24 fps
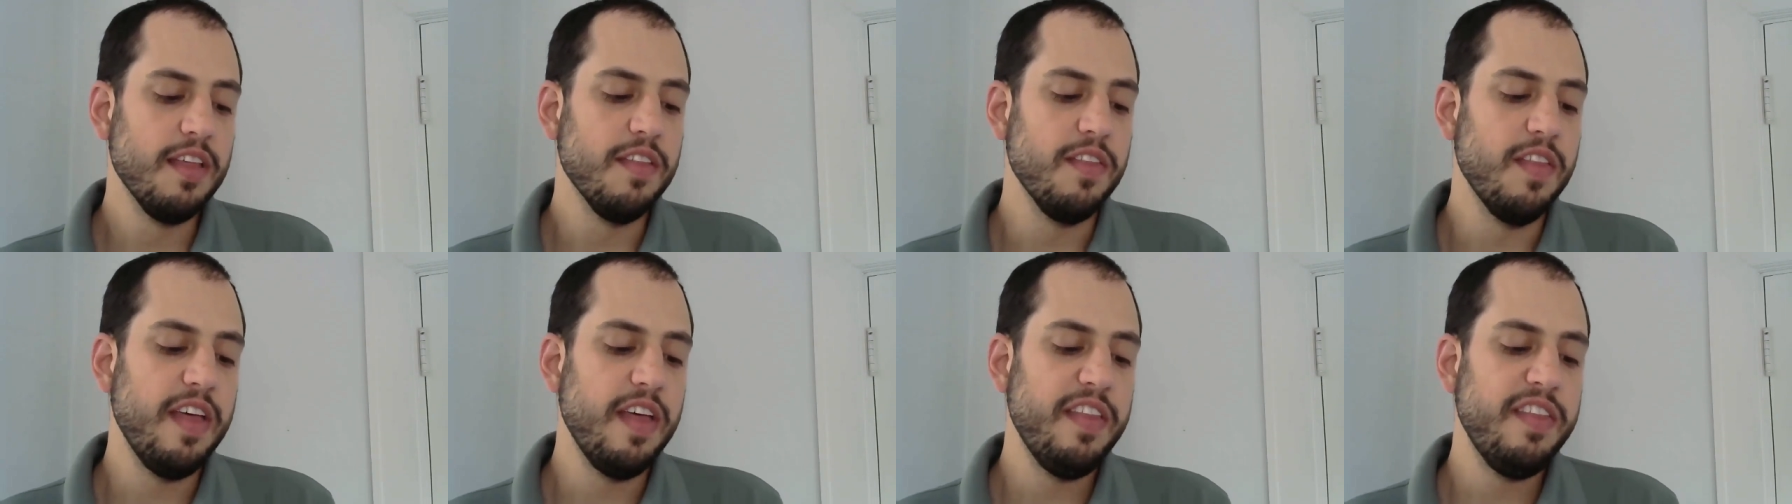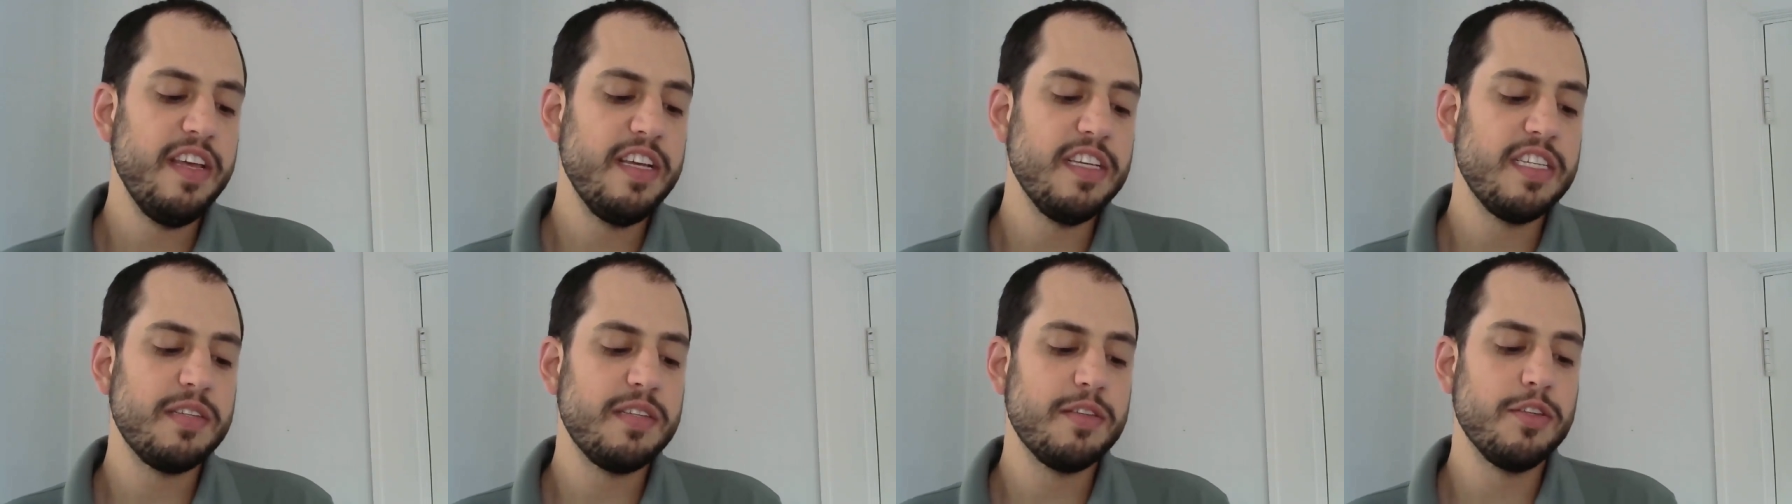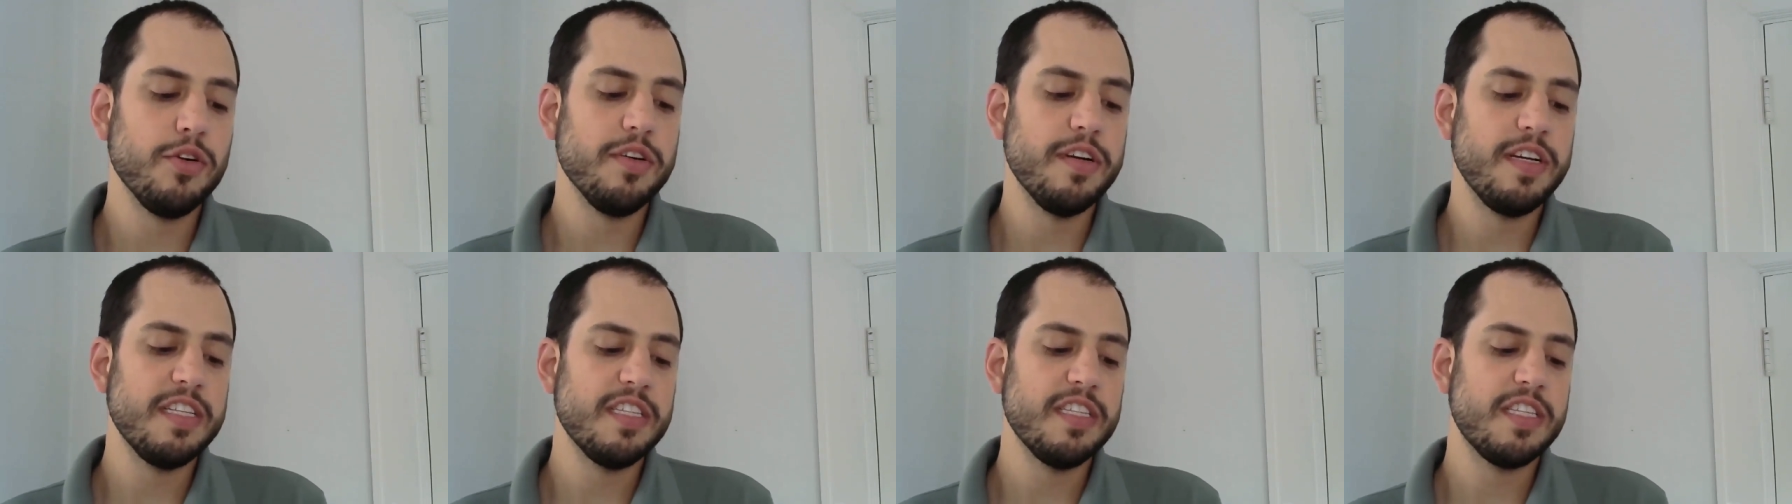Then the
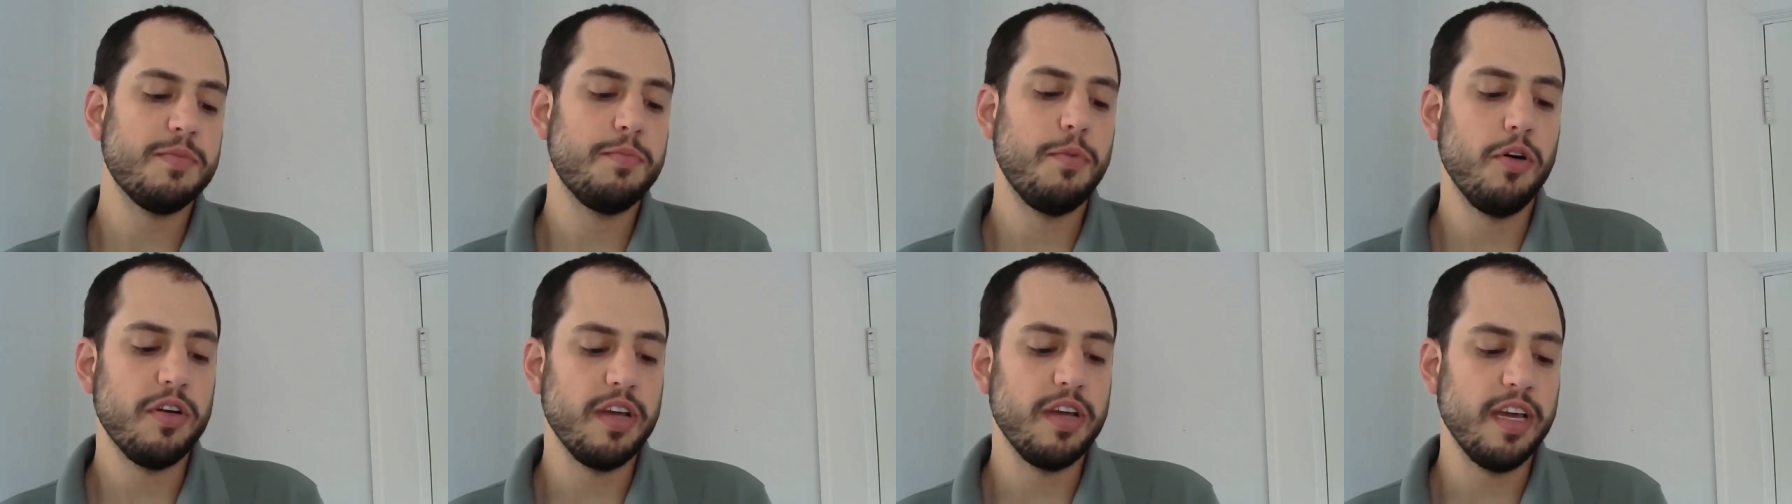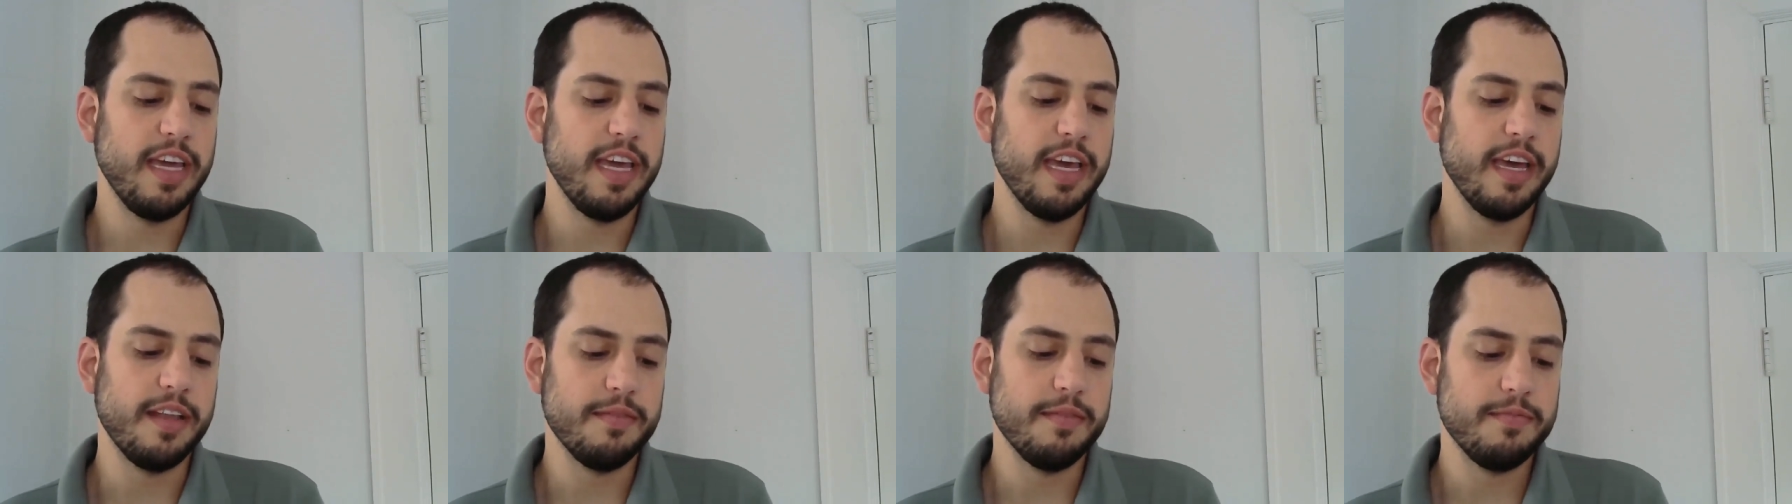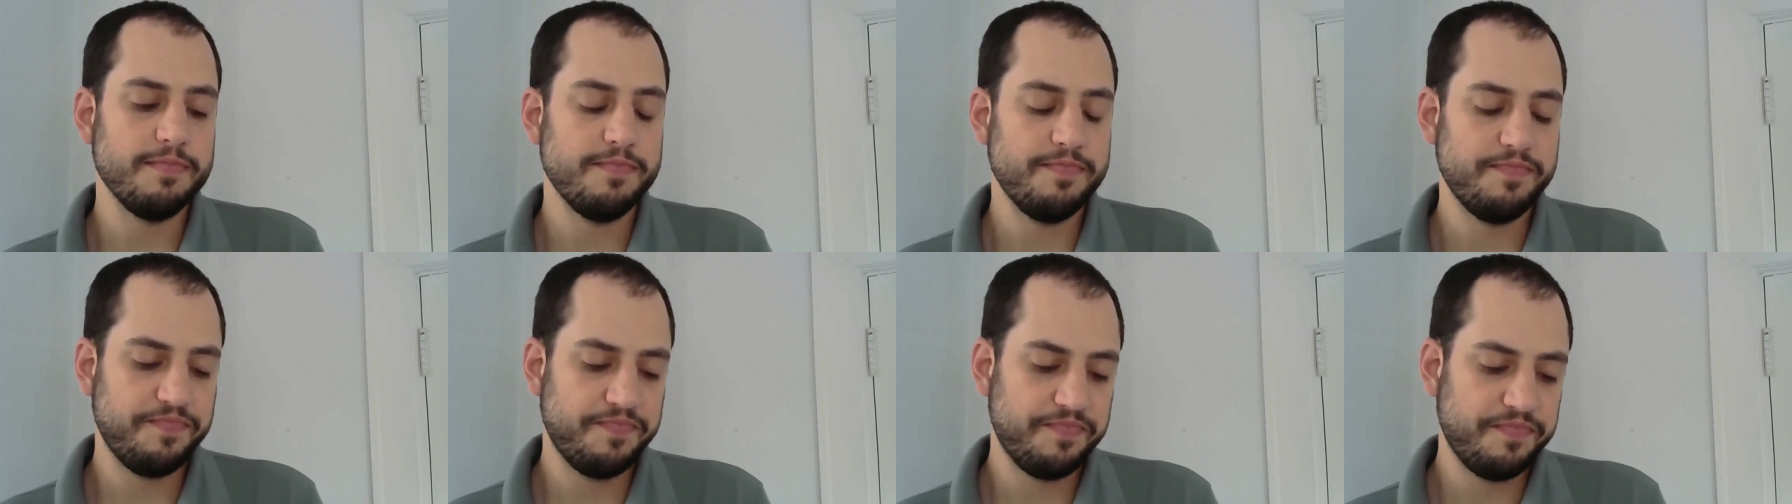historian spoke again.